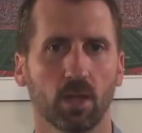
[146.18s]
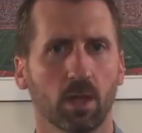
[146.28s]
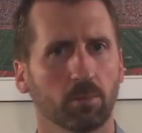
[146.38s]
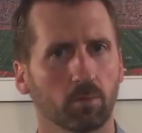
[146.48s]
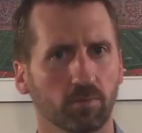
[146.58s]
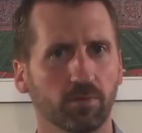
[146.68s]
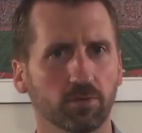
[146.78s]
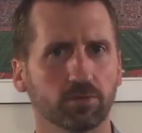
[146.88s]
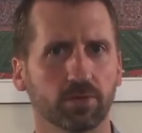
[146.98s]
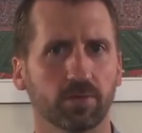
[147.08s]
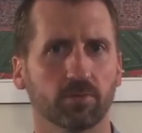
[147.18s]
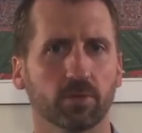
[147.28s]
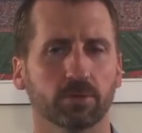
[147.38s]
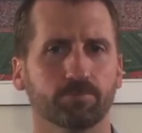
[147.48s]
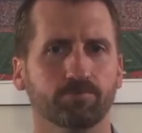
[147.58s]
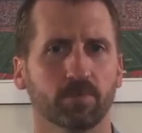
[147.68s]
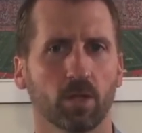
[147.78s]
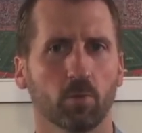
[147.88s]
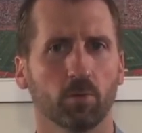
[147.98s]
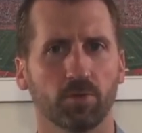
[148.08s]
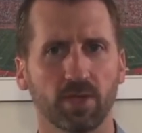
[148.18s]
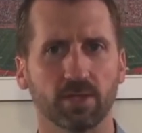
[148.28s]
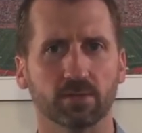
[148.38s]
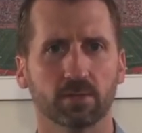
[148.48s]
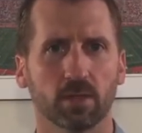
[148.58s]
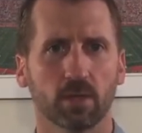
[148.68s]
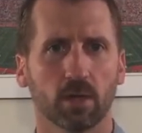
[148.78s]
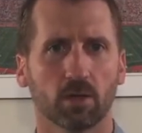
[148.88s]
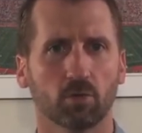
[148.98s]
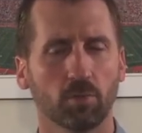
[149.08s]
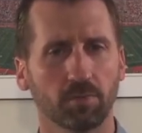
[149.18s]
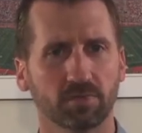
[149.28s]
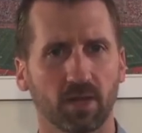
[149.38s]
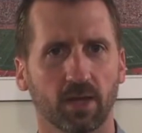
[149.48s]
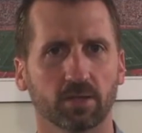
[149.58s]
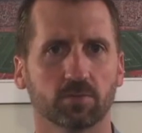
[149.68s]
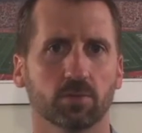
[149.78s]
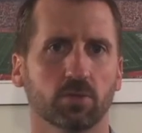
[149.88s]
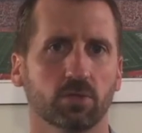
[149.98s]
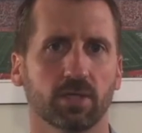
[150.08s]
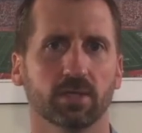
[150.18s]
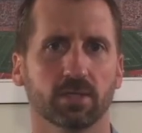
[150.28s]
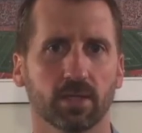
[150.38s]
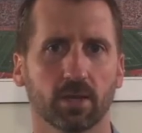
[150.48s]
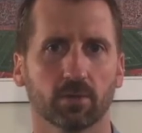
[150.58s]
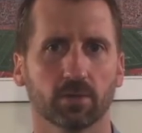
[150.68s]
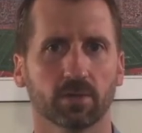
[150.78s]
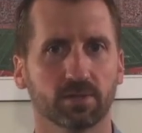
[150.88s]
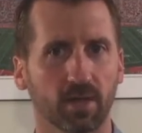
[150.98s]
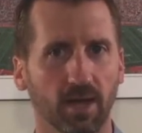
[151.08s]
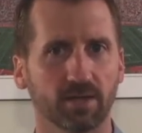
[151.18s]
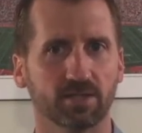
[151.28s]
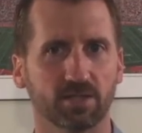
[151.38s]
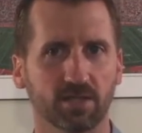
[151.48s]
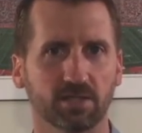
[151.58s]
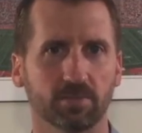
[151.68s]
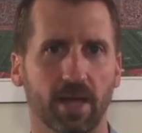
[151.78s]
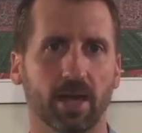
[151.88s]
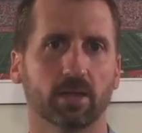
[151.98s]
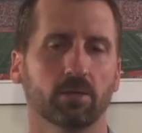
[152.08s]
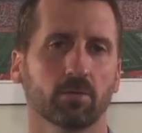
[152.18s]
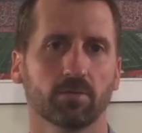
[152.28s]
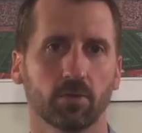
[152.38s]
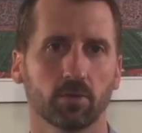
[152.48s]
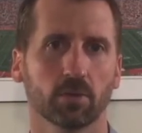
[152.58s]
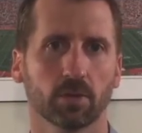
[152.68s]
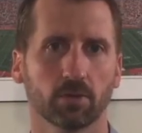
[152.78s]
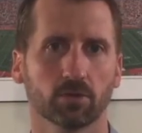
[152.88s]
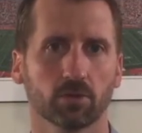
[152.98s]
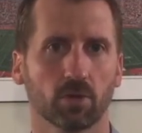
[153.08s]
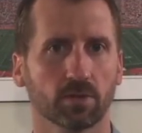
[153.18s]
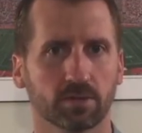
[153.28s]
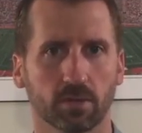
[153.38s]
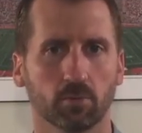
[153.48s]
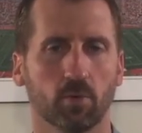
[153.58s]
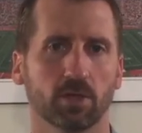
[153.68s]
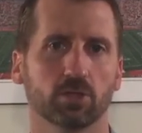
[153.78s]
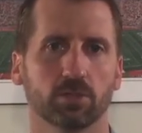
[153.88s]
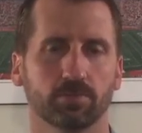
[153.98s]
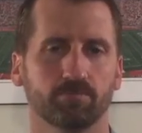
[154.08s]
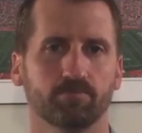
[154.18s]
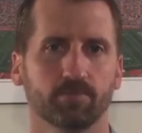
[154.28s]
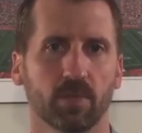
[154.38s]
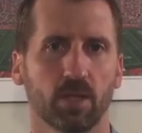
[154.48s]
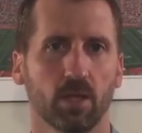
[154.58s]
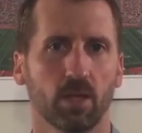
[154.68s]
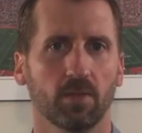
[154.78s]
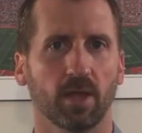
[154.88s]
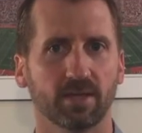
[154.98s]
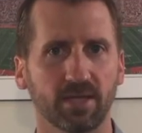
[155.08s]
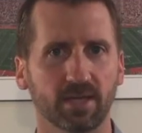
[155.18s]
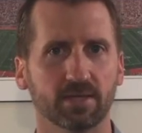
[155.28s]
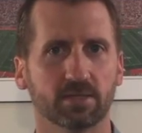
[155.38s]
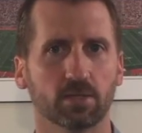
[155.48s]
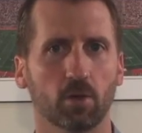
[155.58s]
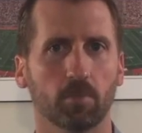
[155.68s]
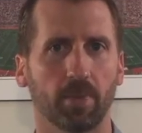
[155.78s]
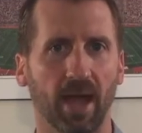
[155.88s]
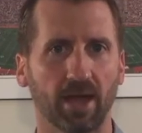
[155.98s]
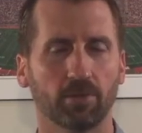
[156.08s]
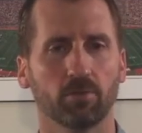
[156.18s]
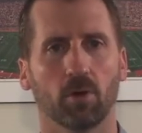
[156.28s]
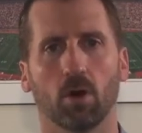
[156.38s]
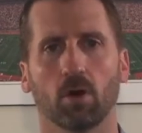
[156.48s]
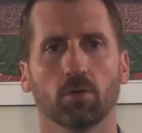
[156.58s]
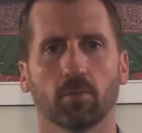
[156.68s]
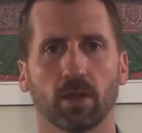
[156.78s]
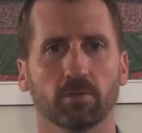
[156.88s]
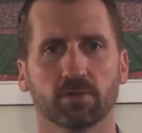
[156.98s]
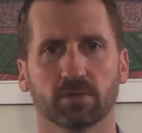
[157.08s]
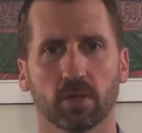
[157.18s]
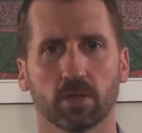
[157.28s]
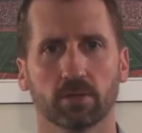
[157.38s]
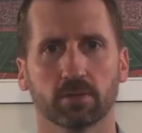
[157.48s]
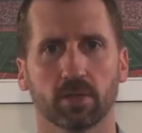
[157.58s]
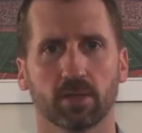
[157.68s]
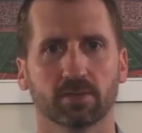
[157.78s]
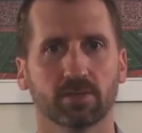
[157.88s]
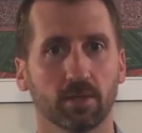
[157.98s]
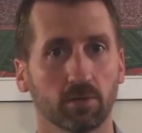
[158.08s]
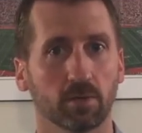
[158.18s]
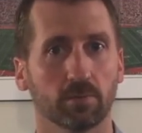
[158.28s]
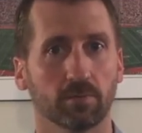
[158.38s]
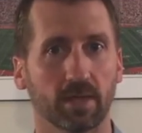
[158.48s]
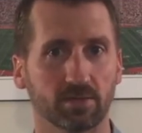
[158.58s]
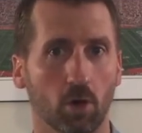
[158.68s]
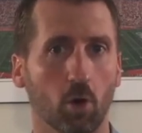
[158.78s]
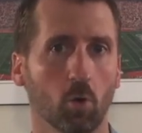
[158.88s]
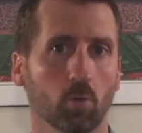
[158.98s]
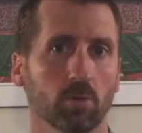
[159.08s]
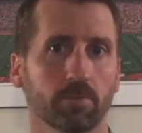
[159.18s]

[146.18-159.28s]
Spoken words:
But reviews are different. With these, a group of scientists will usually get together and decide to systematically review the literature on some question. The idea is to go back through all the relevant studies and consider them as a whole.